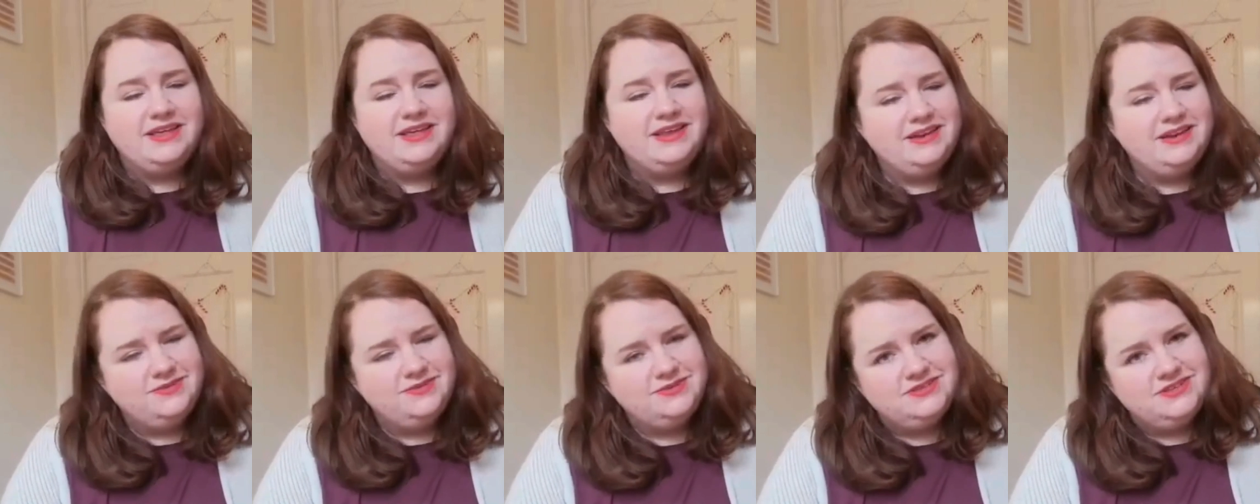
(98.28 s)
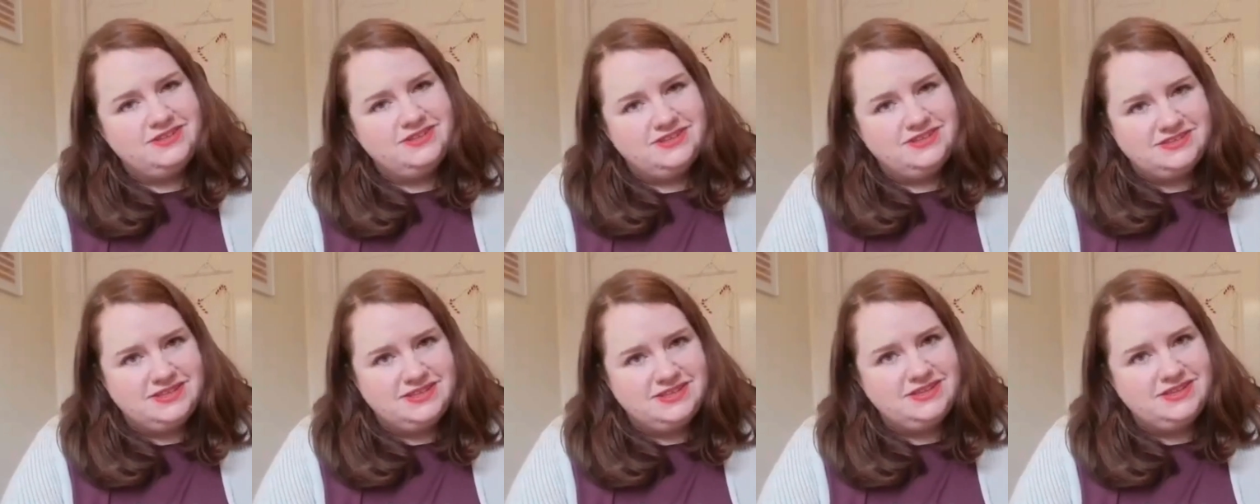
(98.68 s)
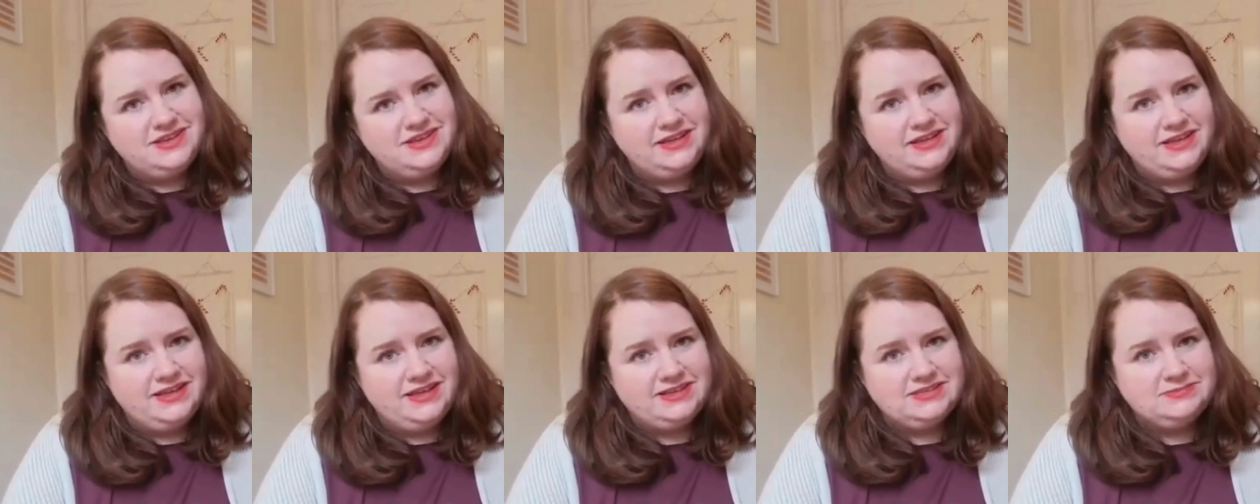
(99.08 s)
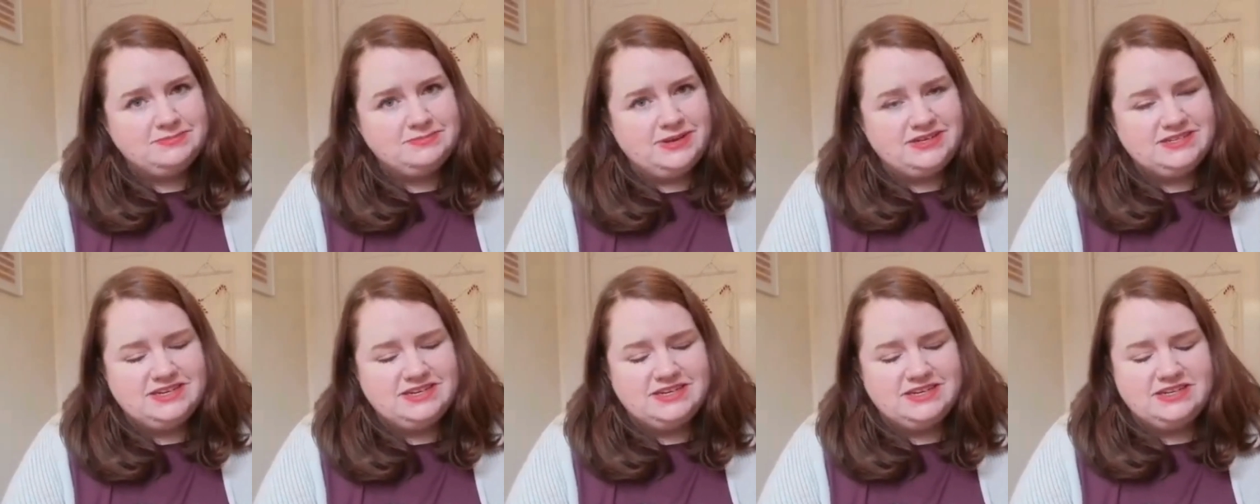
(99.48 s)
But then also there's the
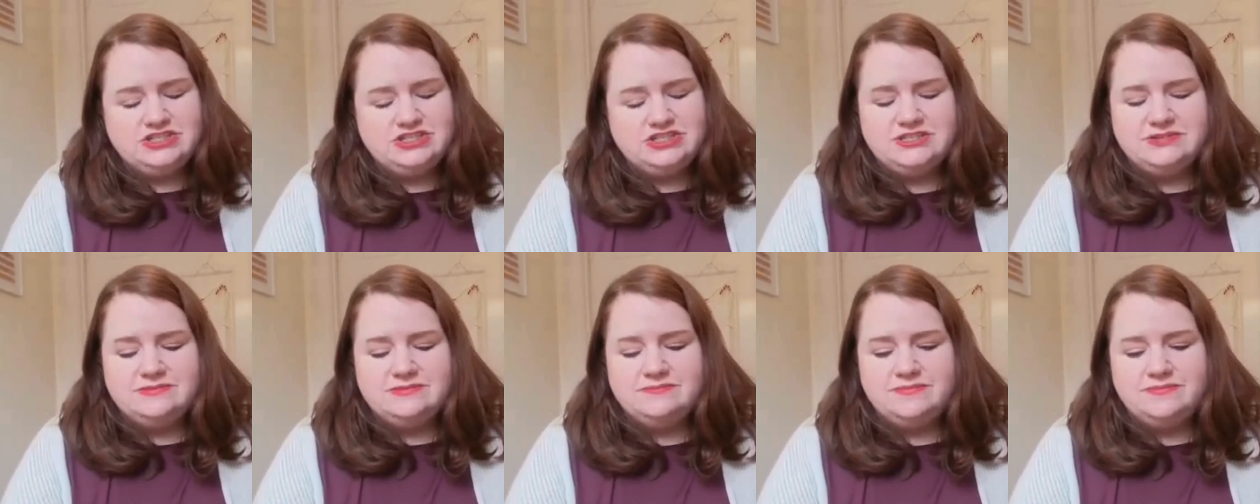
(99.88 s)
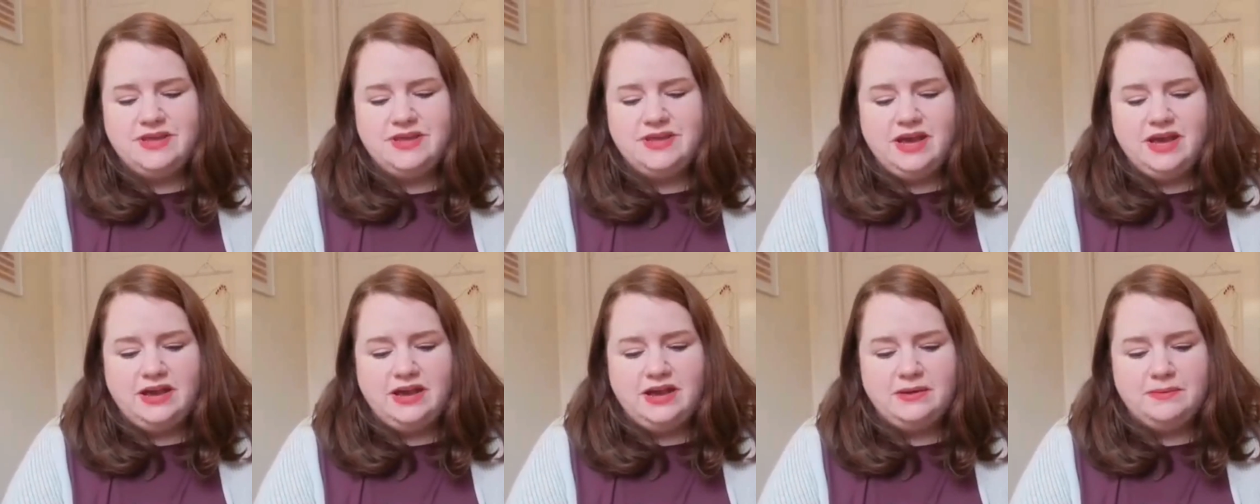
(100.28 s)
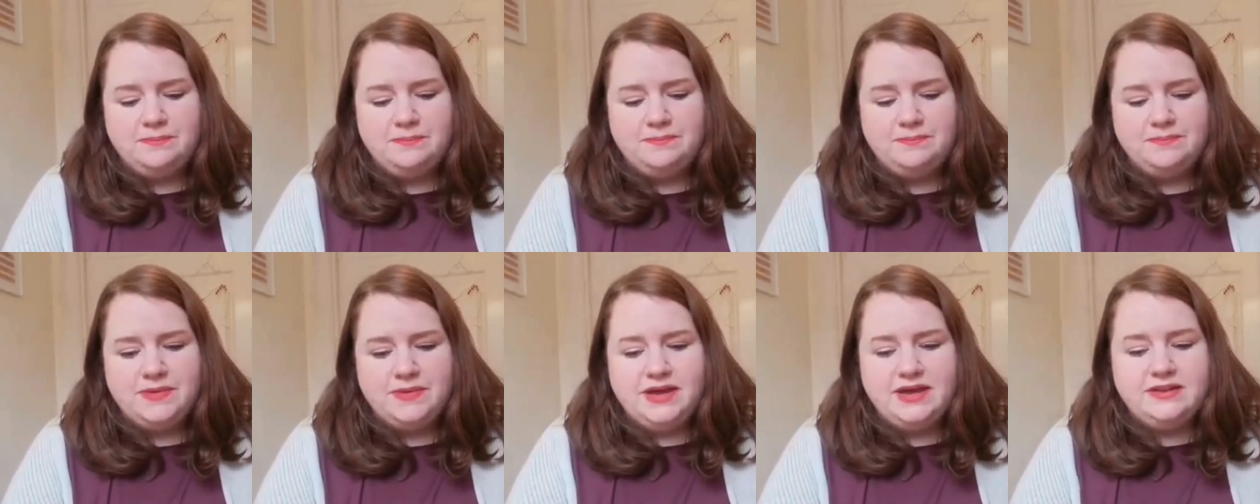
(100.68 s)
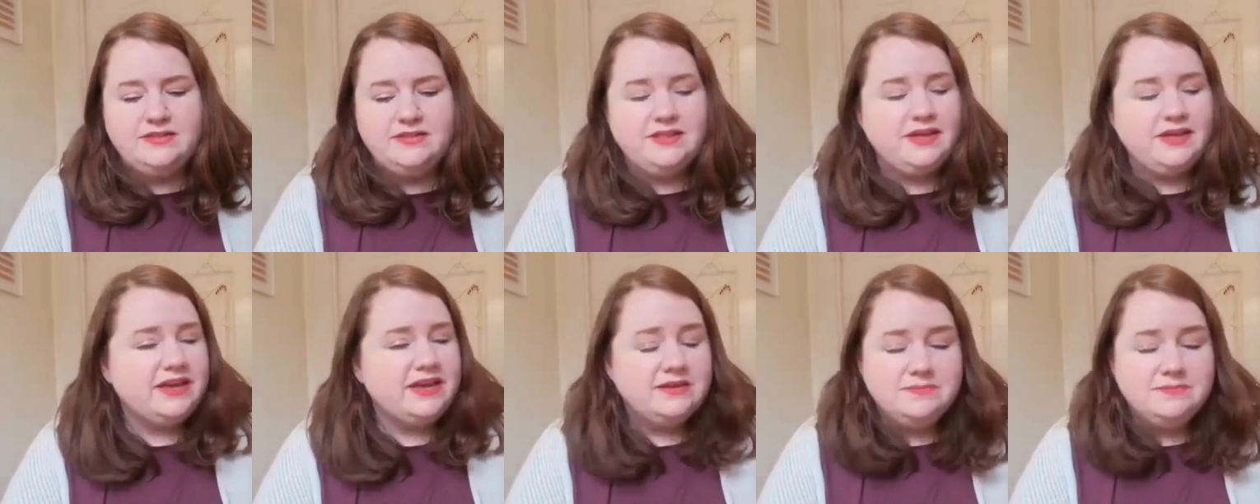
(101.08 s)
expectation, and
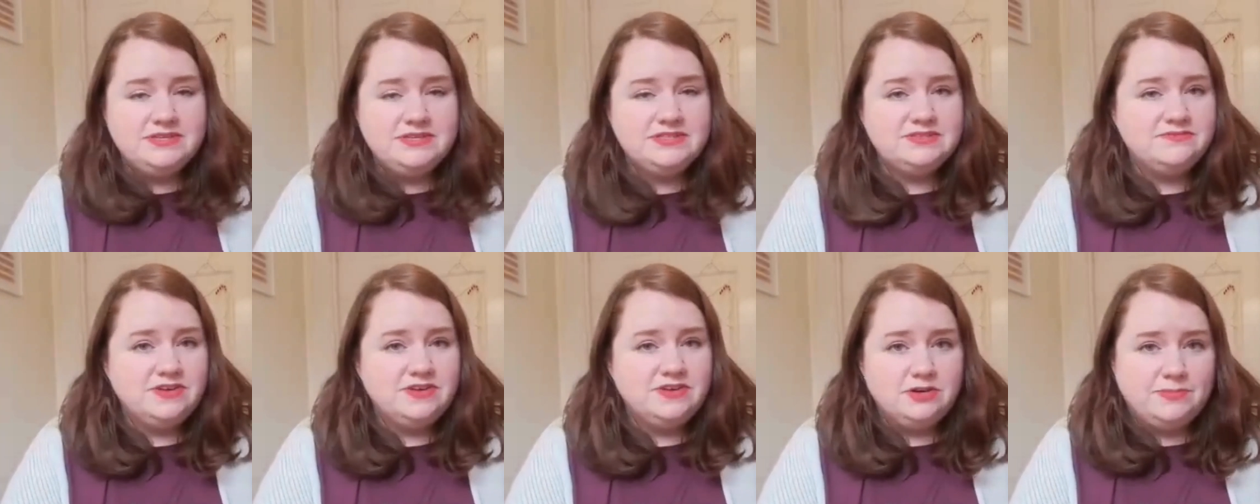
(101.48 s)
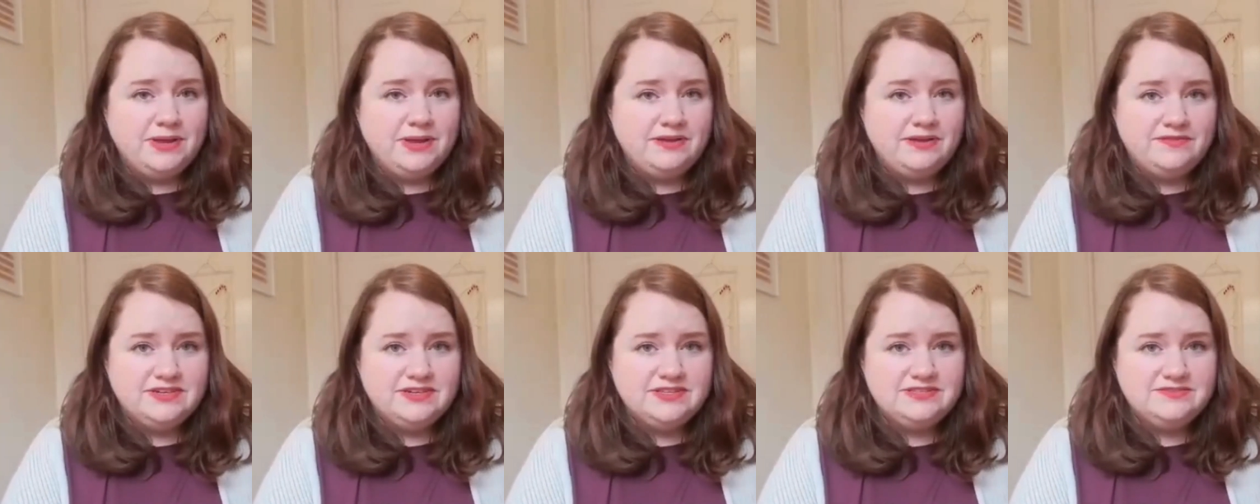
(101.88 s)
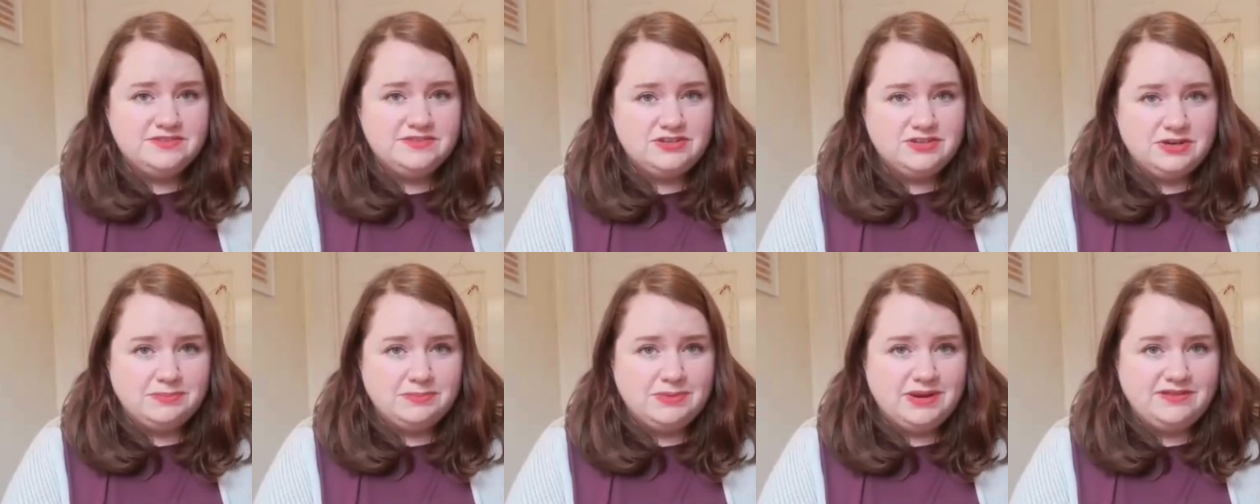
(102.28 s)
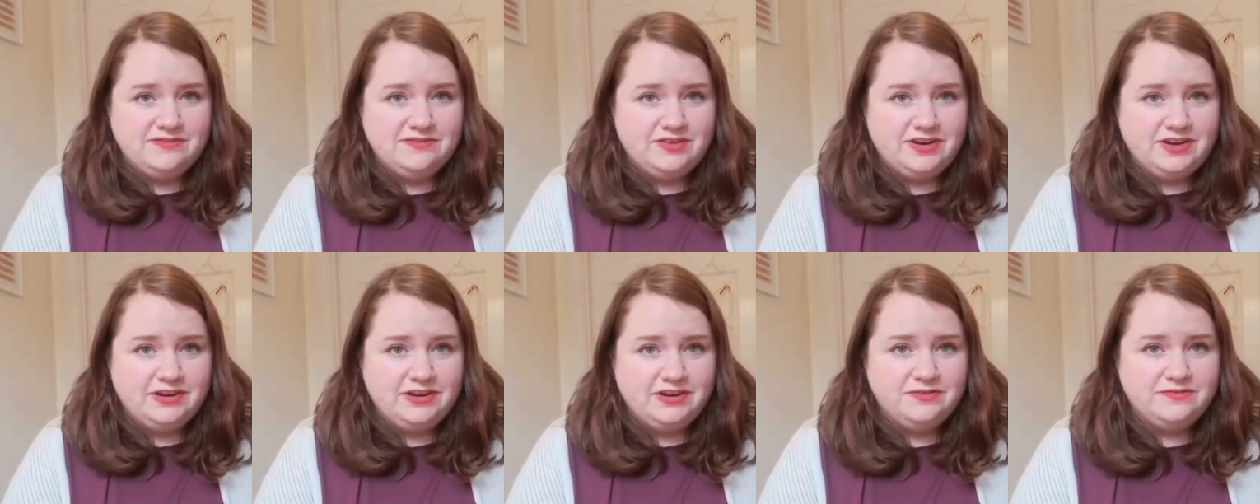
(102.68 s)
there can be some real benefits for doing a
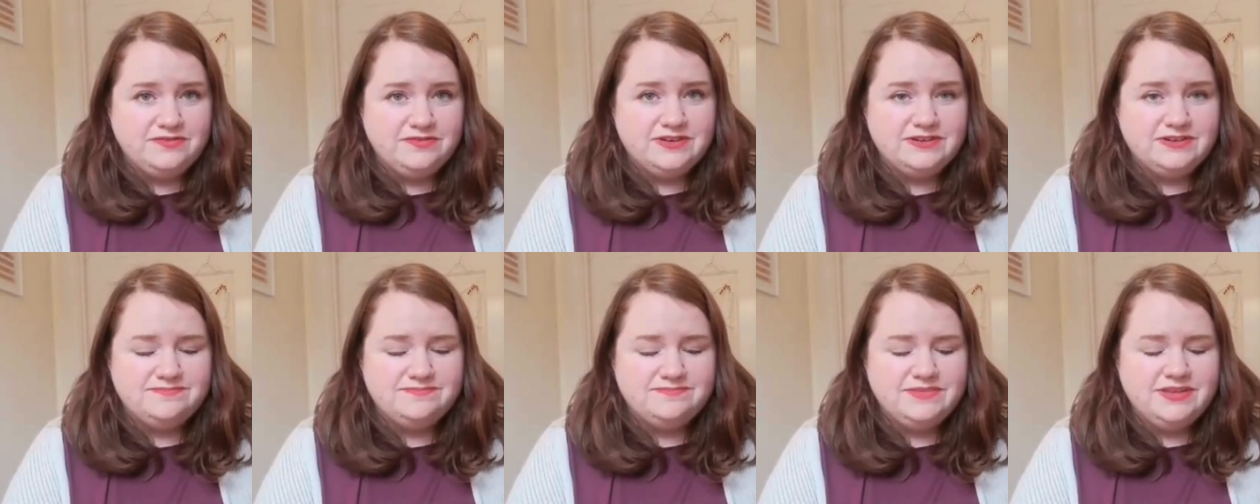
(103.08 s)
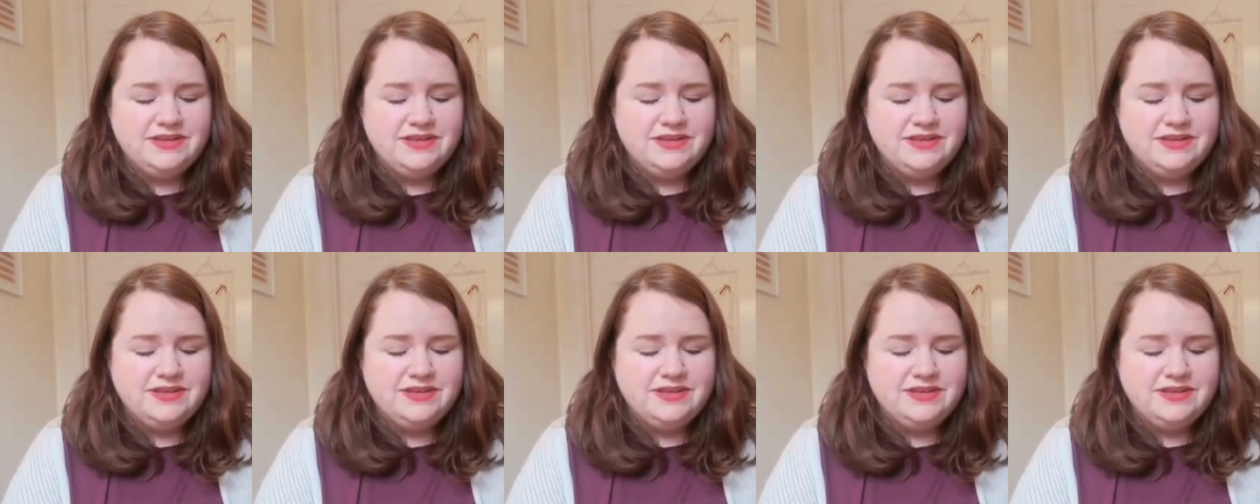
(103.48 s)
Black Friday offer.